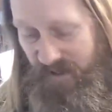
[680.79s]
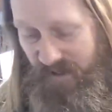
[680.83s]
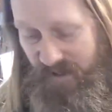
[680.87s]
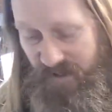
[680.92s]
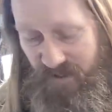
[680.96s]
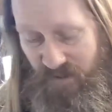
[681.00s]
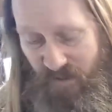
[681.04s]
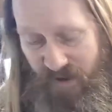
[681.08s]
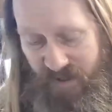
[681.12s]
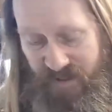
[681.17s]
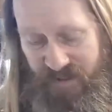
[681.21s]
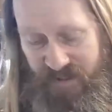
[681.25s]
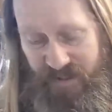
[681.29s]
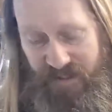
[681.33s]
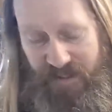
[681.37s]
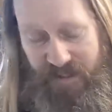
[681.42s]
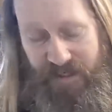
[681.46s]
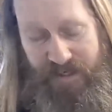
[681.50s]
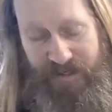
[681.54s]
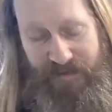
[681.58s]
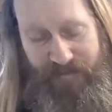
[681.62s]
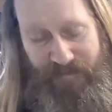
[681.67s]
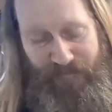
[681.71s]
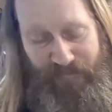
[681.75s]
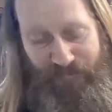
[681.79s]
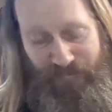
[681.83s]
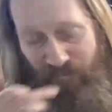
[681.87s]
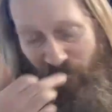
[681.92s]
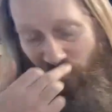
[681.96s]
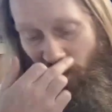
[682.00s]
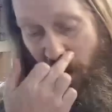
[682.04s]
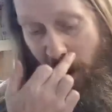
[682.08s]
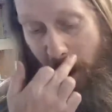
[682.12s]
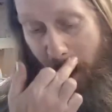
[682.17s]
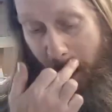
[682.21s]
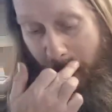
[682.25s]
So basically,
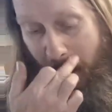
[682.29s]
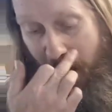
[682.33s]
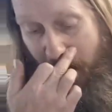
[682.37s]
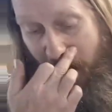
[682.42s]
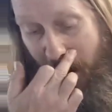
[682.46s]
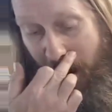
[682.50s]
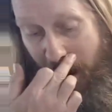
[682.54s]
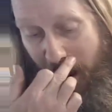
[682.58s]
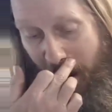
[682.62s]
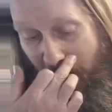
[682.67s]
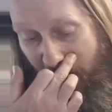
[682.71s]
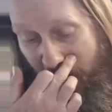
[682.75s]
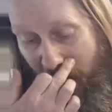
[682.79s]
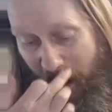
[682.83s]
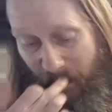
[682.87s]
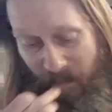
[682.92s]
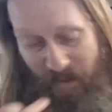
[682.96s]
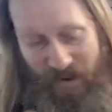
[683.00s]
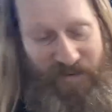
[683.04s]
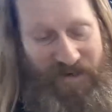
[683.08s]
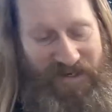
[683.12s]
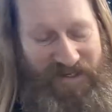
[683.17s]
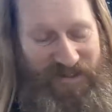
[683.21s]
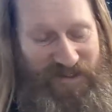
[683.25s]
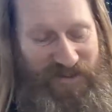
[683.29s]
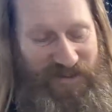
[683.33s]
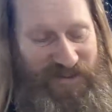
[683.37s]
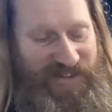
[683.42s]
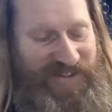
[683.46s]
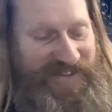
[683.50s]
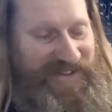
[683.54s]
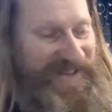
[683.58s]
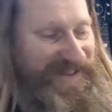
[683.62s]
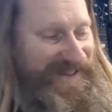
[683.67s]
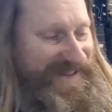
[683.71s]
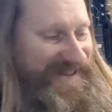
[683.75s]
what am I going to do to
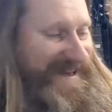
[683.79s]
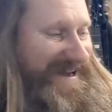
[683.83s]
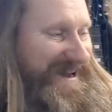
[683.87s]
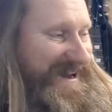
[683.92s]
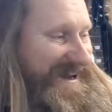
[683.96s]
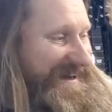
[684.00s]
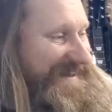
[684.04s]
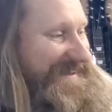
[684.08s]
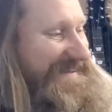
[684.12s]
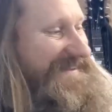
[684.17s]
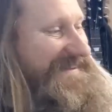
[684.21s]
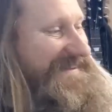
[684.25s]
this guitar?